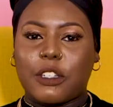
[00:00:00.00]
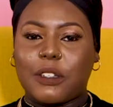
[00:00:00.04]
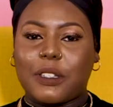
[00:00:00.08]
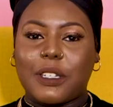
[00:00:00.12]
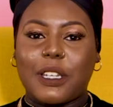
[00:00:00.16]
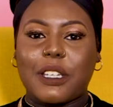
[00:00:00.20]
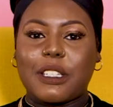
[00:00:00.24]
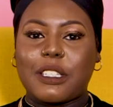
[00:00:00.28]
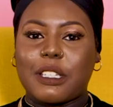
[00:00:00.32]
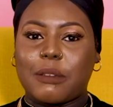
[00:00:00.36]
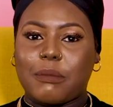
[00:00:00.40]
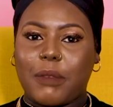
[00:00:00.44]
So you
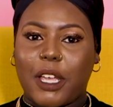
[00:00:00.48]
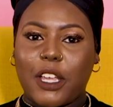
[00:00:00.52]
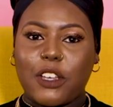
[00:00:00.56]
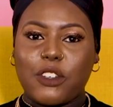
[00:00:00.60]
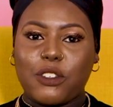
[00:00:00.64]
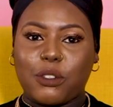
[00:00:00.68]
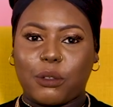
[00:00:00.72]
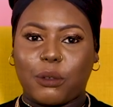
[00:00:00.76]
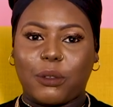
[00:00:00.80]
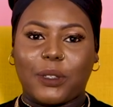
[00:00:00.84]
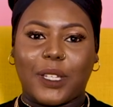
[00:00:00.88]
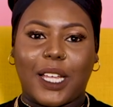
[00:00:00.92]
need to
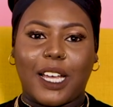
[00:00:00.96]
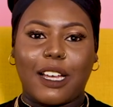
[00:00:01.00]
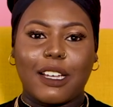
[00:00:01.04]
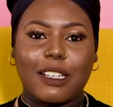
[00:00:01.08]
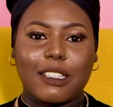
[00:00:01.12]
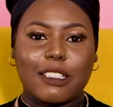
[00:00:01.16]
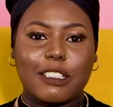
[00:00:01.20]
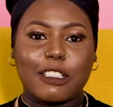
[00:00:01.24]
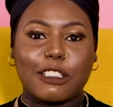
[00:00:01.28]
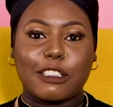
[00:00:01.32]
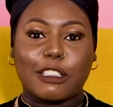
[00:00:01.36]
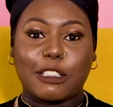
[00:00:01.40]
make sure
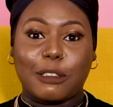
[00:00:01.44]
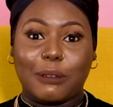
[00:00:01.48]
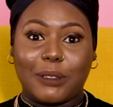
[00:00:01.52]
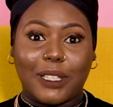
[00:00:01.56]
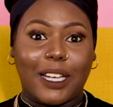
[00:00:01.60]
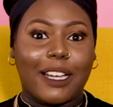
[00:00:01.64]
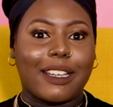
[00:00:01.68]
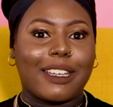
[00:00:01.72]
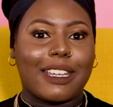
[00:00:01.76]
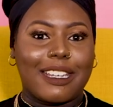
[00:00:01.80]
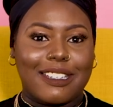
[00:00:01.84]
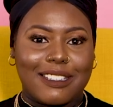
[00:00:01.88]
that you
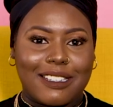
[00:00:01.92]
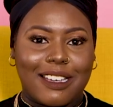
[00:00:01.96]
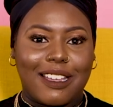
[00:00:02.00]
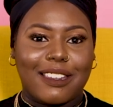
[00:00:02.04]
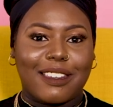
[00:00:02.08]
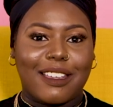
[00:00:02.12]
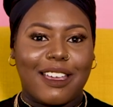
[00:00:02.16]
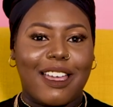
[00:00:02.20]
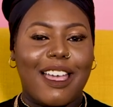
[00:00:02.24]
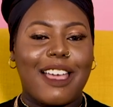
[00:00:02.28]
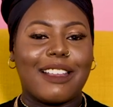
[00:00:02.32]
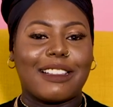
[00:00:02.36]
like each
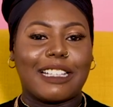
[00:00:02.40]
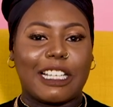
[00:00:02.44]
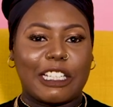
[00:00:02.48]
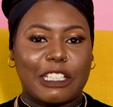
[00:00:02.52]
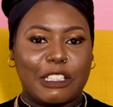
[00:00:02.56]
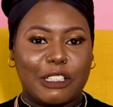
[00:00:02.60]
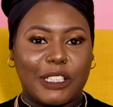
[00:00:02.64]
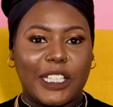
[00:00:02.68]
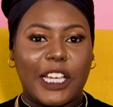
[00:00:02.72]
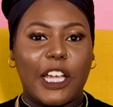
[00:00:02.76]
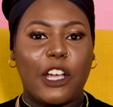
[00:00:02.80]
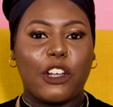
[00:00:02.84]
other and
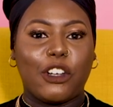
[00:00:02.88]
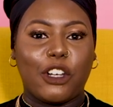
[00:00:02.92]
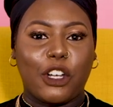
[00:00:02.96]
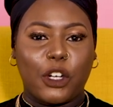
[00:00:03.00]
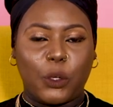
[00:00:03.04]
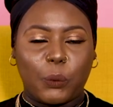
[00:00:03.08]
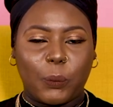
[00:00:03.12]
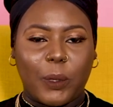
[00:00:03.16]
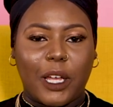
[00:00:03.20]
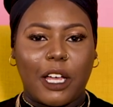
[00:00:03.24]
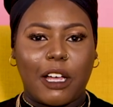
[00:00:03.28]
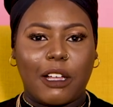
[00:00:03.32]
that you get
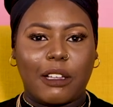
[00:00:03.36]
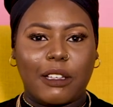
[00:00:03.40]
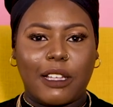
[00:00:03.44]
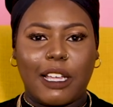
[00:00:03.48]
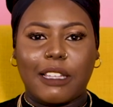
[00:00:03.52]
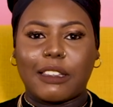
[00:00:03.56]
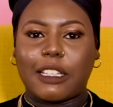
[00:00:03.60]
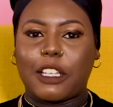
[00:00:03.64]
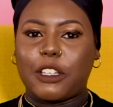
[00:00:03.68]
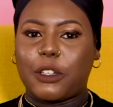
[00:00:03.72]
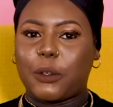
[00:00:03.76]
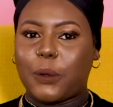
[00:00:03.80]
along well
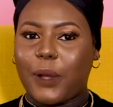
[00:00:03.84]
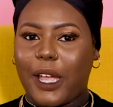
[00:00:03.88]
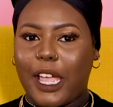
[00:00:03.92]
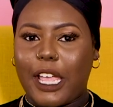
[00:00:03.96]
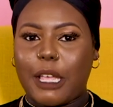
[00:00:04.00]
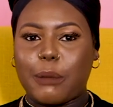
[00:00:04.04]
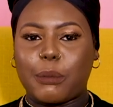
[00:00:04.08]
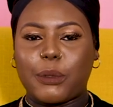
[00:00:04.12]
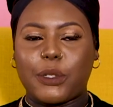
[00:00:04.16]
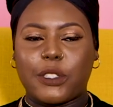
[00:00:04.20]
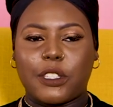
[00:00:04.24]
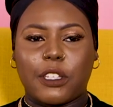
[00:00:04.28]
and that you're
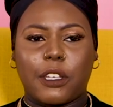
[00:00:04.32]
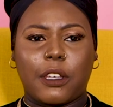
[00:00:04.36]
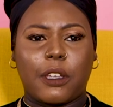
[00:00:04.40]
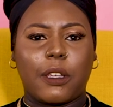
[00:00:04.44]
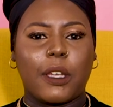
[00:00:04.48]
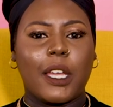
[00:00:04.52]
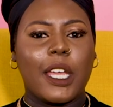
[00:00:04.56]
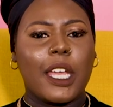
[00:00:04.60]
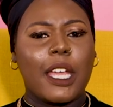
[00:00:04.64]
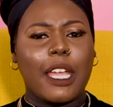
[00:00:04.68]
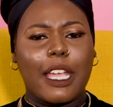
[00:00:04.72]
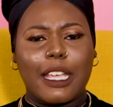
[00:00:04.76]
able
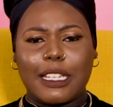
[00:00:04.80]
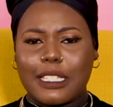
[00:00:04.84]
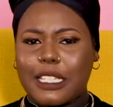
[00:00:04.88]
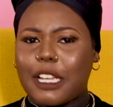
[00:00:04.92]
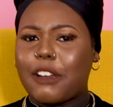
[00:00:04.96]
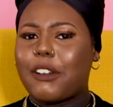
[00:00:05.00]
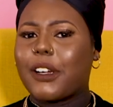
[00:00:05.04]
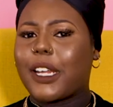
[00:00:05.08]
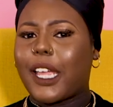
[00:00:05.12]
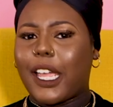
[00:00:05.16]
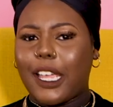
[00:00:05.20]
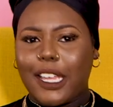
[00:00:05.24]
to
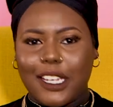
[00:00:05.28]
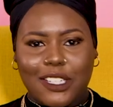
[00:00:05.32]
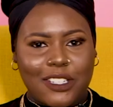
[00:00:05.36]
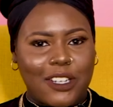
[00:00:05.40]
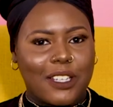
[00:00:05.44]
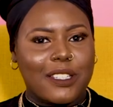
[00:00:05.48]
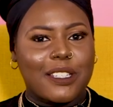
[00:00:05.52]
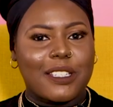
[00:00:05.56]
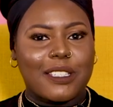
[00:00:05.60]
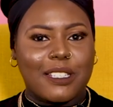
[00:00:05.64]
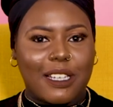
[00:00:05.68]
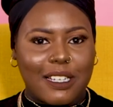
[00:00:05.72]
interrogate
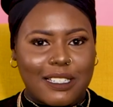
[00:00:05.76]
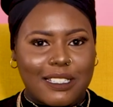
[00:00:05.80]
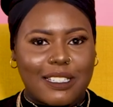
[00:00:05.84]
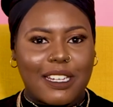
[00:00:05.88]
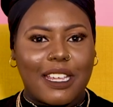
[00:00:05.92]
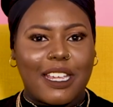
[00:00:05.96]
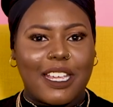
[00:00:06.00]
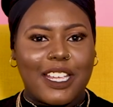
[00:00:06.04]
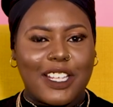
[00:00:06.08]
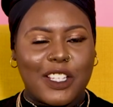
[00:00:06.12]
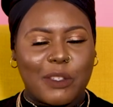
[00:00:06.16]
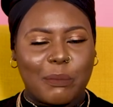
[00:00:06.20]
each other's
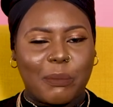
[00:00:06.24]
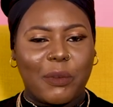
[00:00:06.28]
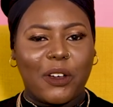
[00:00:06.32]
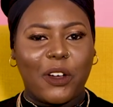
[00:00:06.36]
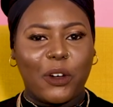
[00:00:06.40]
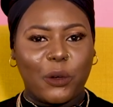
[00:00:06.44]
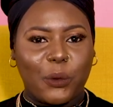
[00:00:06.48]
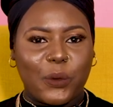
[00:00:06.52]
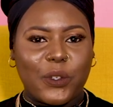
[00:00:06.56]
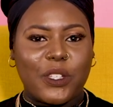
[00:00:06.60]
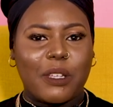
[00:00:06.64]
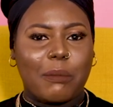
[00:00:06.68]
ideas
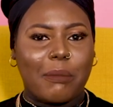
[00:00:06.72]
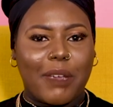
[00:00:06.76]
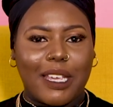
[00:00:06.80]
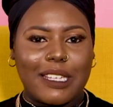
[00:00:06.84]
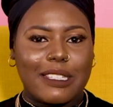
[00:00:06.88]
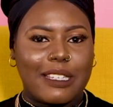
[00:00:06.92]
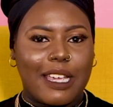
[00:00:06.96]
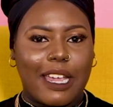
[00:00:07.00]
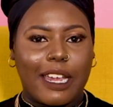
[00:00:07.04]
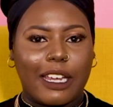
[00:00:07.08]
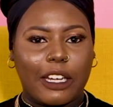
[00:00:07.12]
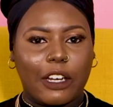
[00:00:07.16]
but also
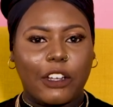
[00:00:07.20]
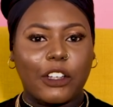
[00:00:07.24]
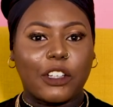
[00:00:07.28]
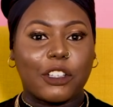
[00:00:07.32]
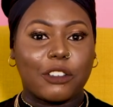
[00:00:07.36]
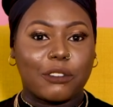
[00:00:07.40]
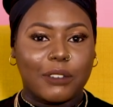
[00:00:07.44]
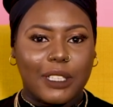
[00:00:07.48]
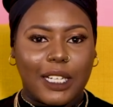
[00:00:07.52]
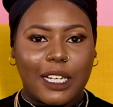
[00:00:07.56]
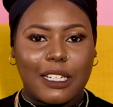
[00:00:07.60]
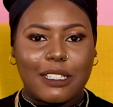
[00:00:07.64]
maintain a
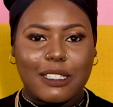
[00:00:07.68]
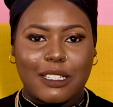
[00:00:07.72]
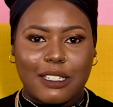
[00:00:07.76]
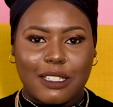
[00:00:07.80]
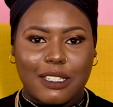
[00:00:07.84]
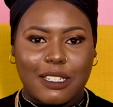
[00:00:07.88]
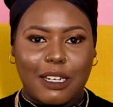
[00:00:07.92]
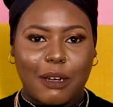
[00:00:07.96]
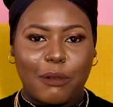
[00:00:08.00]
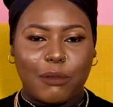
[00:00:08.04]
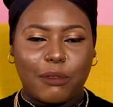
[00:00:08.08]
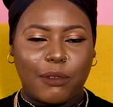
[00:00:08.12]
good
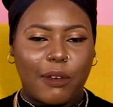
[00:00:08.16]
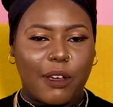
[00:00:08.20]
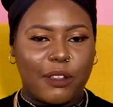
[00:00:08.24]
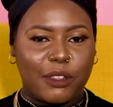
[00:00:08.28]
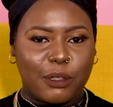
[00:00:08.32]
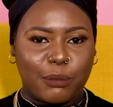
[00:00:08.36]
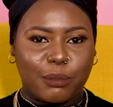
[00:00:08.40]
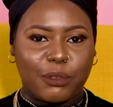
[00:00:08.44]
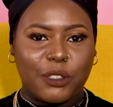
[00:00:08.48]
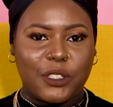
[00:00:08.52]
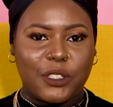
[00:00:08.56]
relationship throughout the